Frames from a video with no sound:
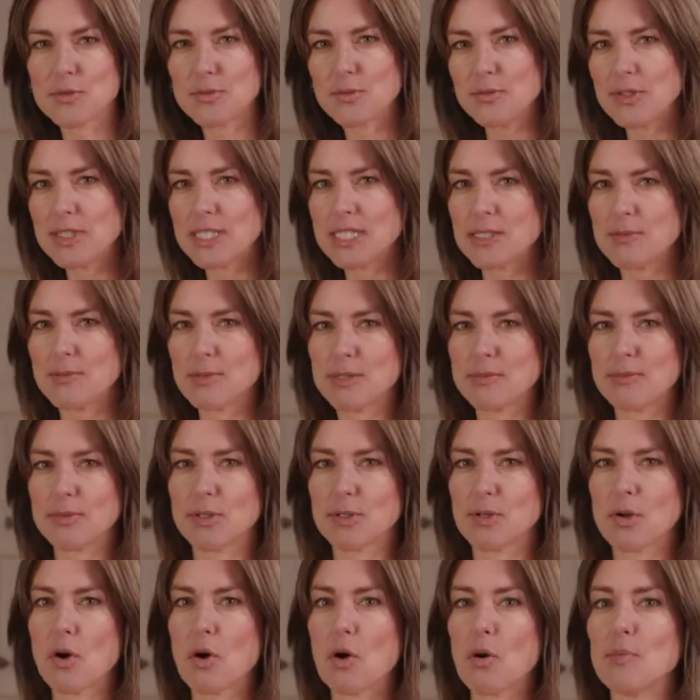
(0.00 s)
to feeding people
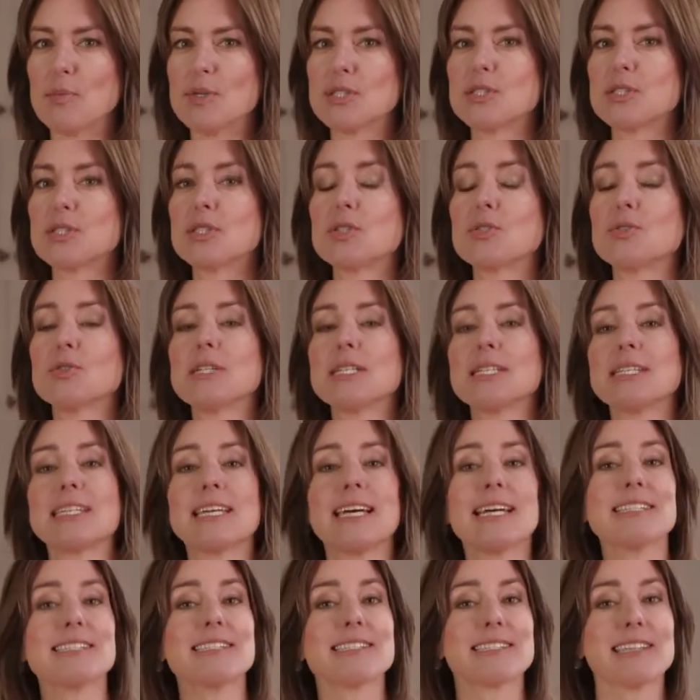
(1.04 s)
at home is to treat
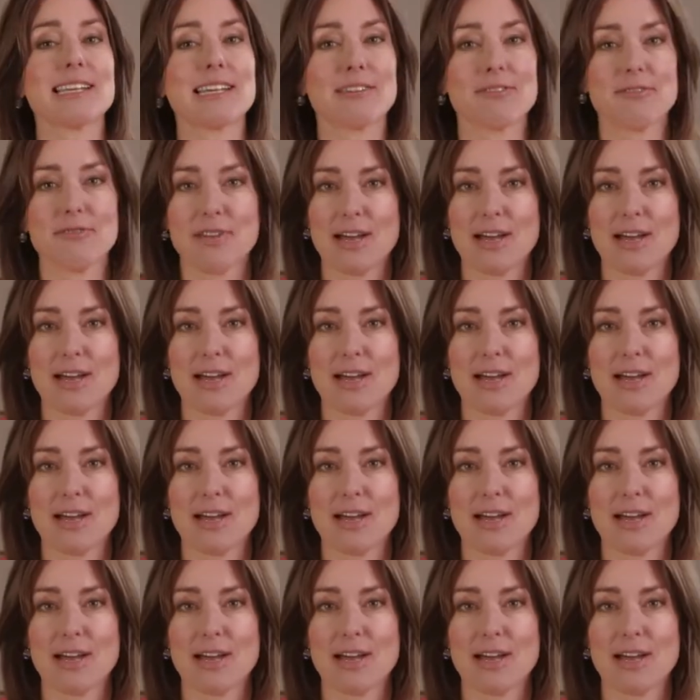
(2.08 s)
guests like